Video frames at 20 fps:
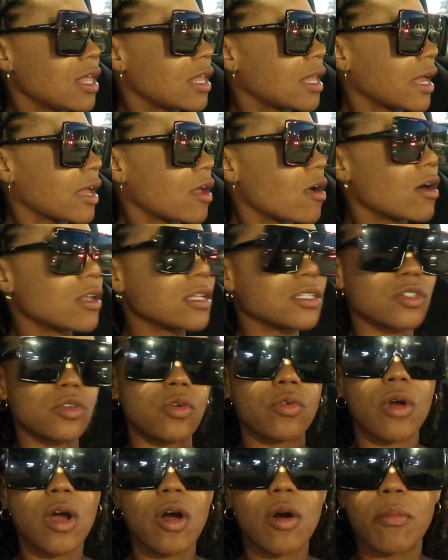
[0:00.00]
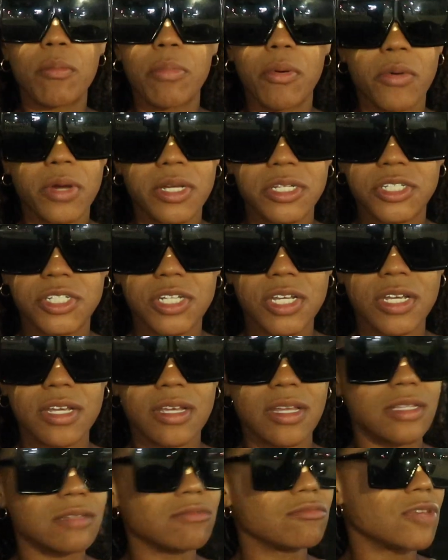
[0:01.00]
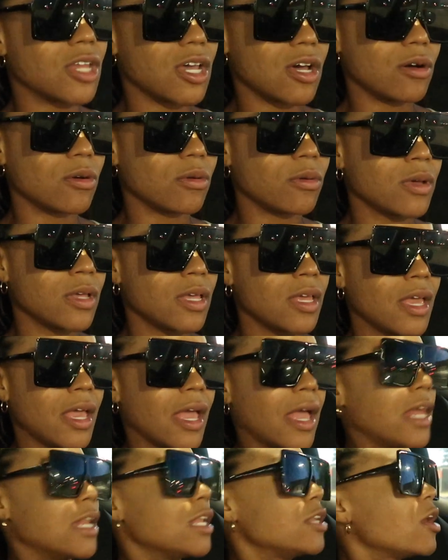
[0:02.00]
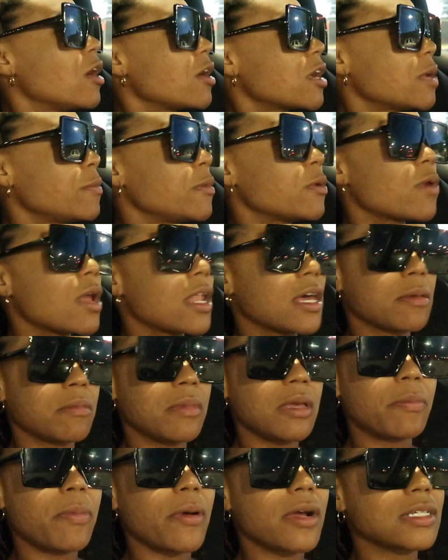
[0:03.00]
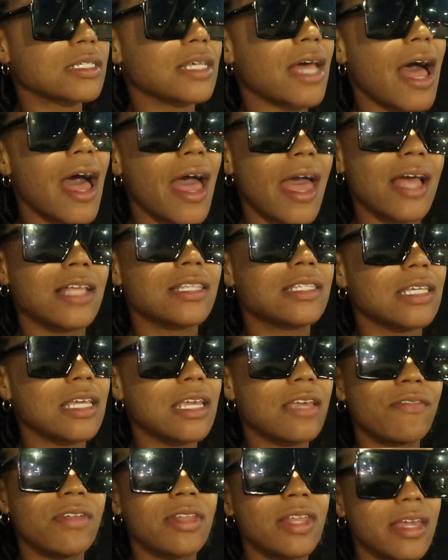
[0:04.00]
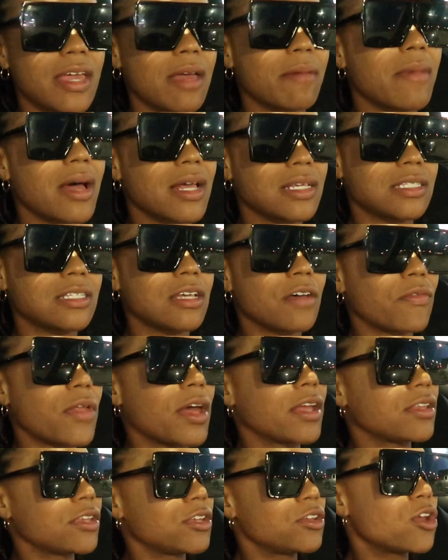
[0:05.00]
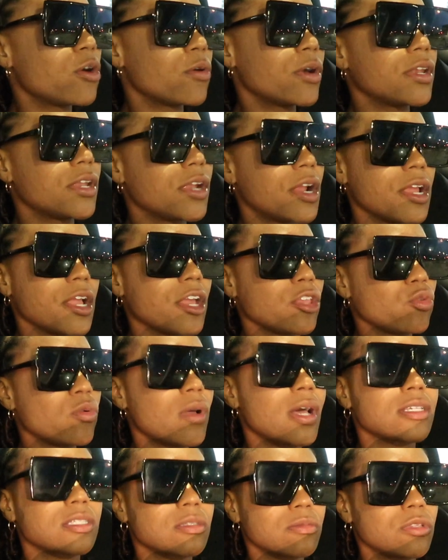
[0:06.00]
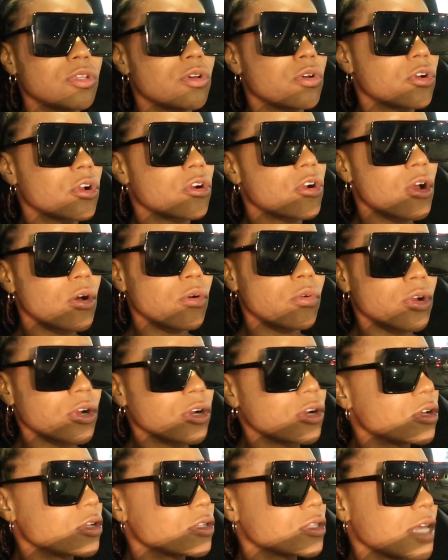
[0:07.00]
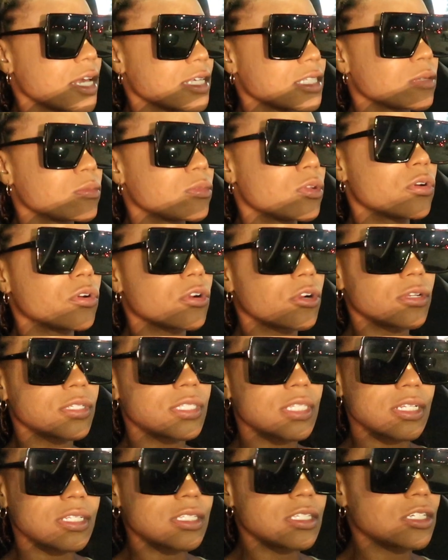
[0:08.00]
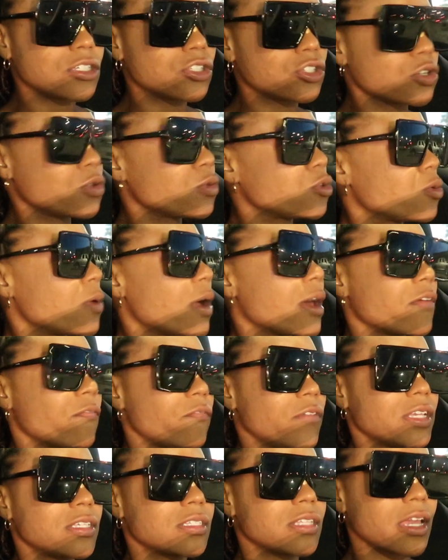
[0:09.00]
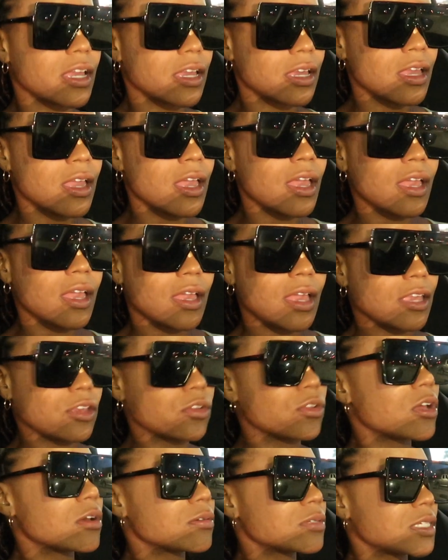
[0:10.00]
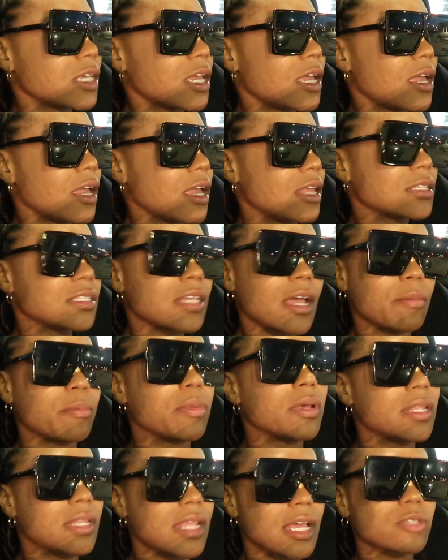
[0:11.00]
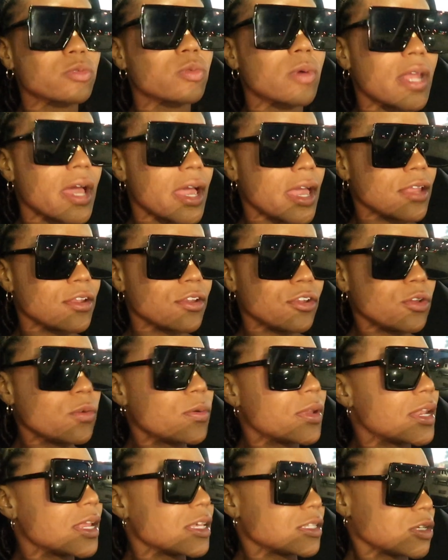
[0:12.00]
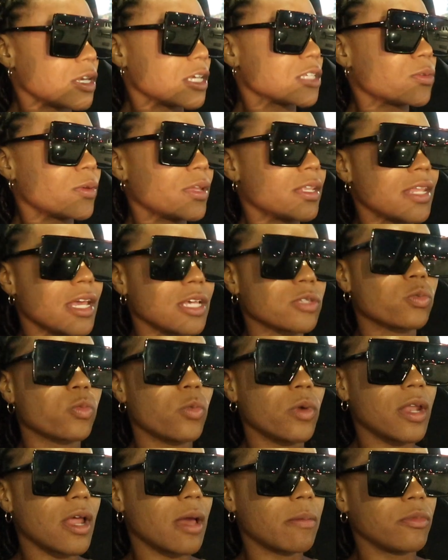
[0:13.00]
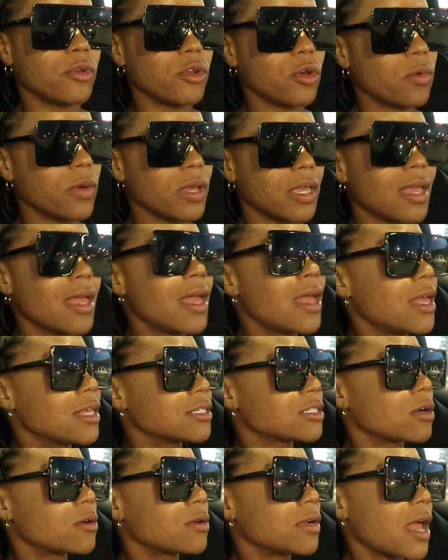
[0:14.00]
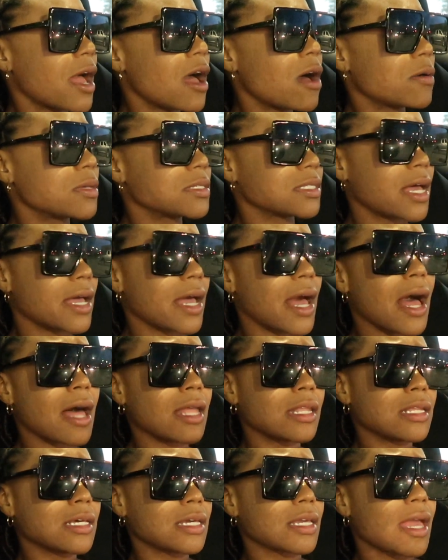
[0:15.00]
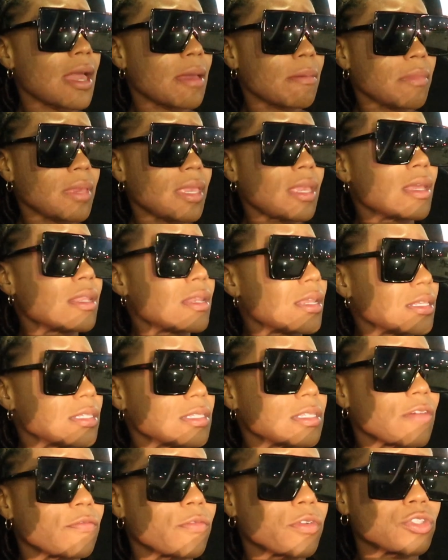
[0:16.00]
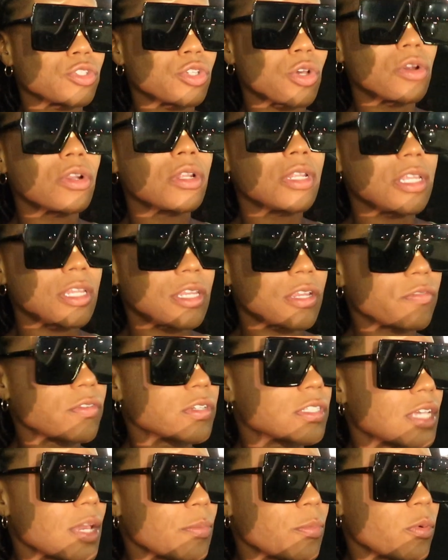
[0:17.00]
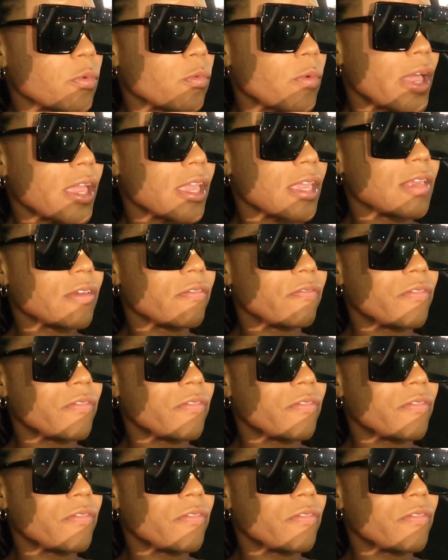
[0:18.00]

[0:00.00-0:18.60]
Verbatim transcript: like all this grown boy shit no and don't get me wrong like me personally i had to even look at my stuff like you know what darian you got some little grown girl like some little girl tendencies too you got to fix that you know what i'm saying and it's like but that's what i had to do and that's guess what that's what i'm doing so now it's like i look at me and this stuff a totally different type of way